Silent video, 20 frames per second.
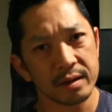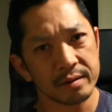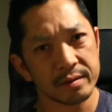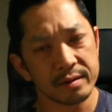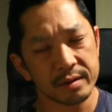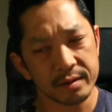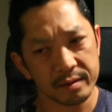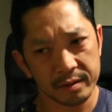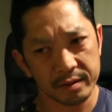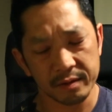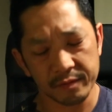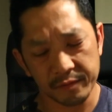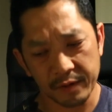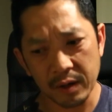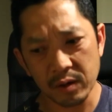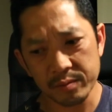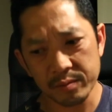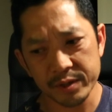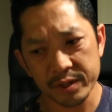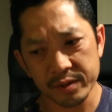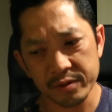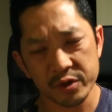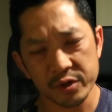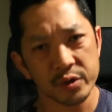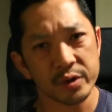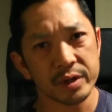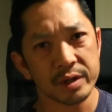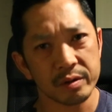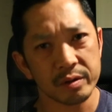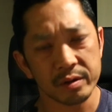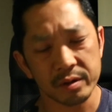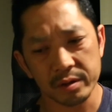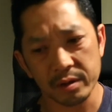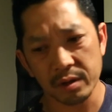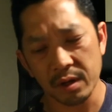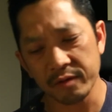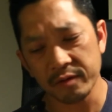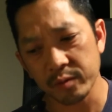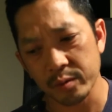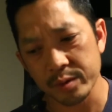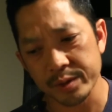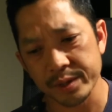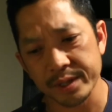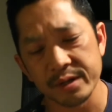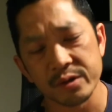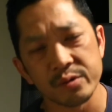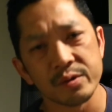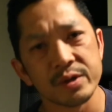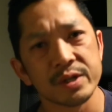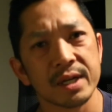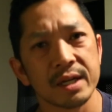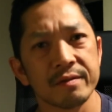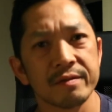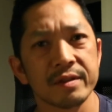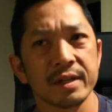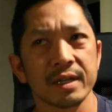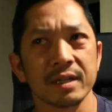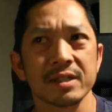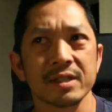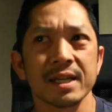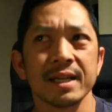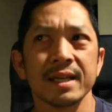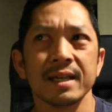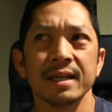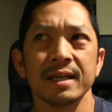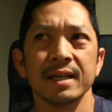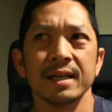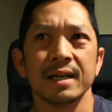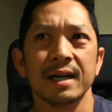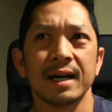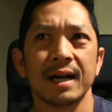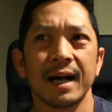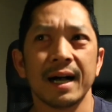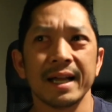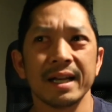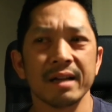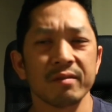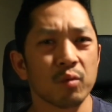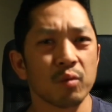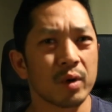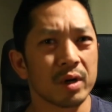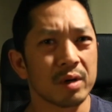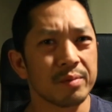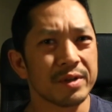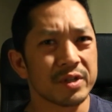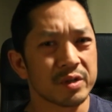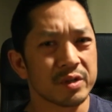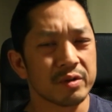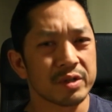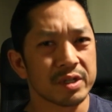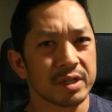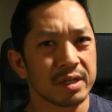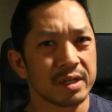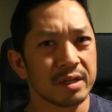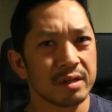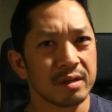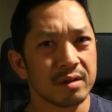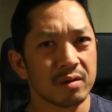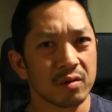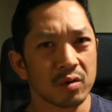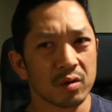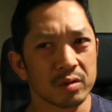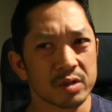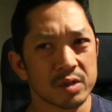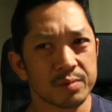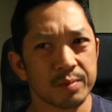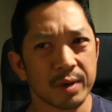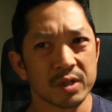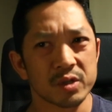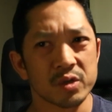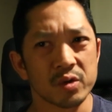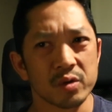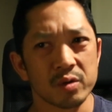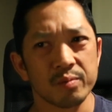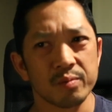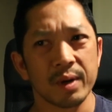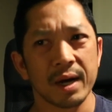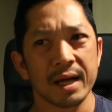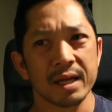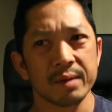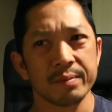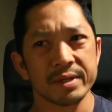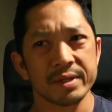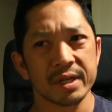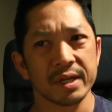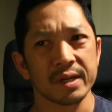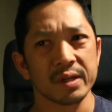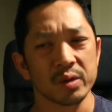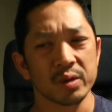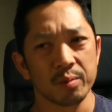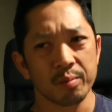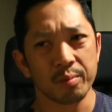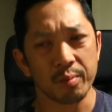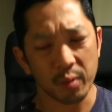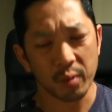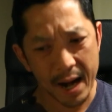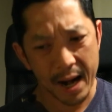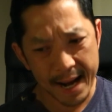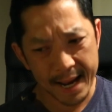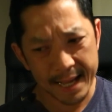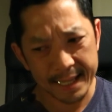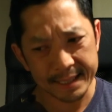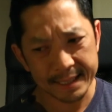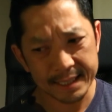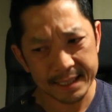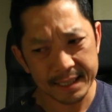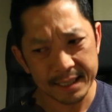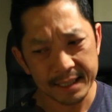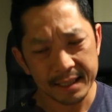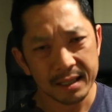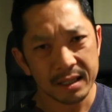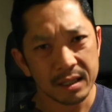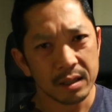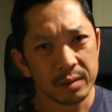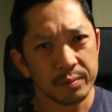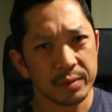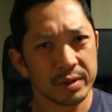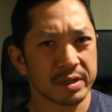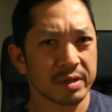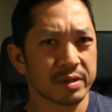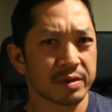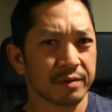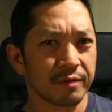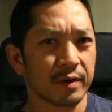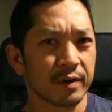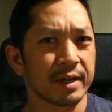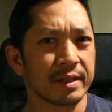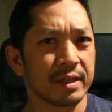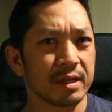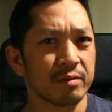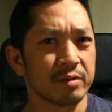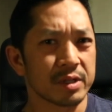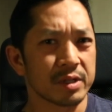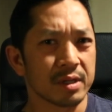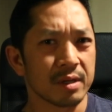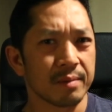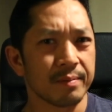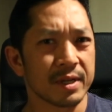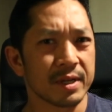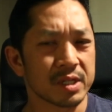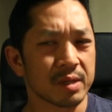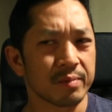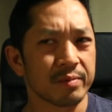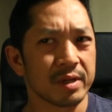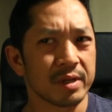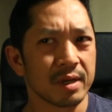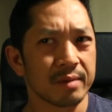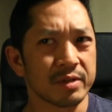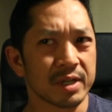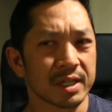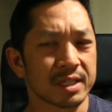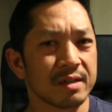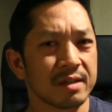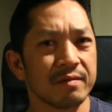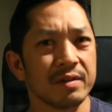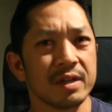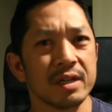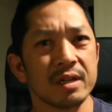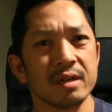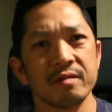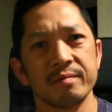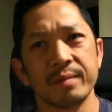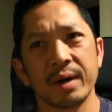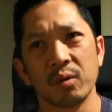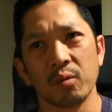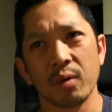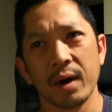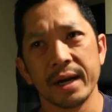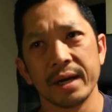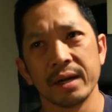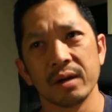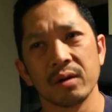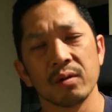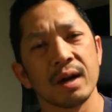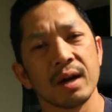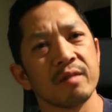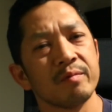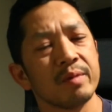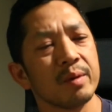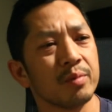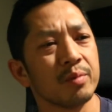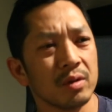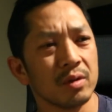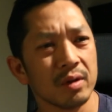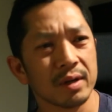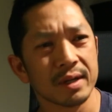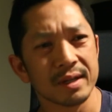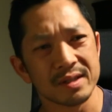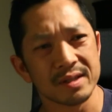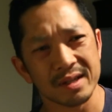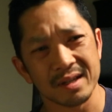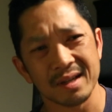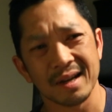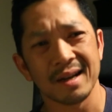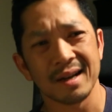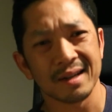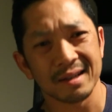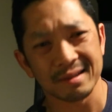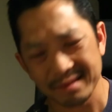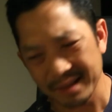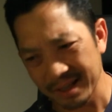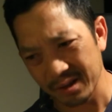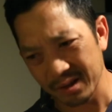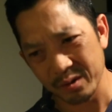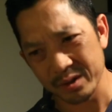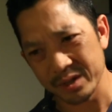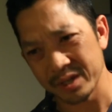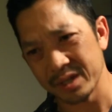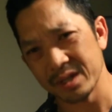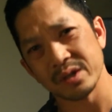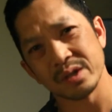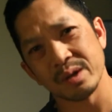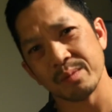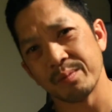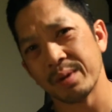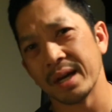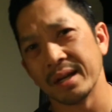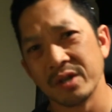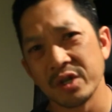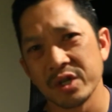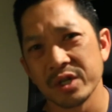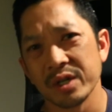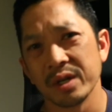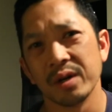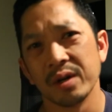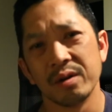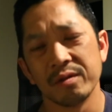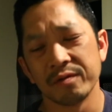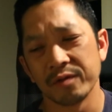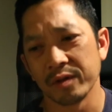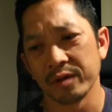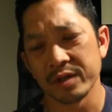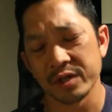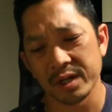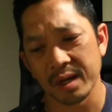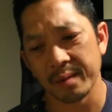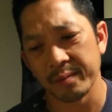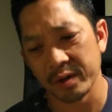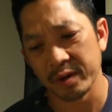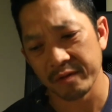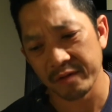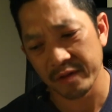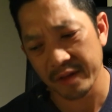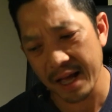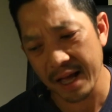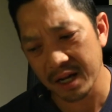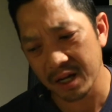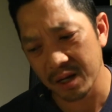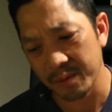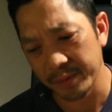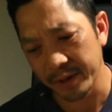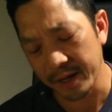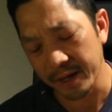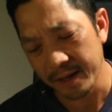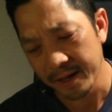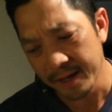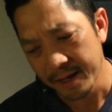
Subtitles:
the firearms industry or the law enforcement industry side of things, I never wanted to be associated or sponsored by a particular brand, because I was afraid that it was going to mess up the objectivity of my writing or have people look and say, Chris is just a paid shill for this company or for that company.